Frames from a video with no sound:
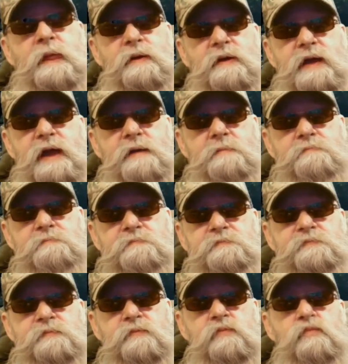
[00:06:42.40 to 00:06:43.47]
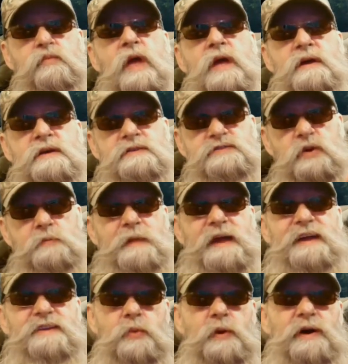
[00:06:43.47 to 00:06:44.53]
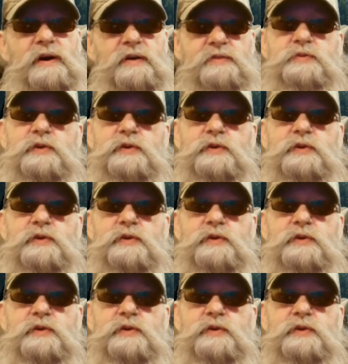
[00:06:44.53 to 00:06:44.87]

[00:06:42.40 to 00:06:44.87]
Okay. So May 12th,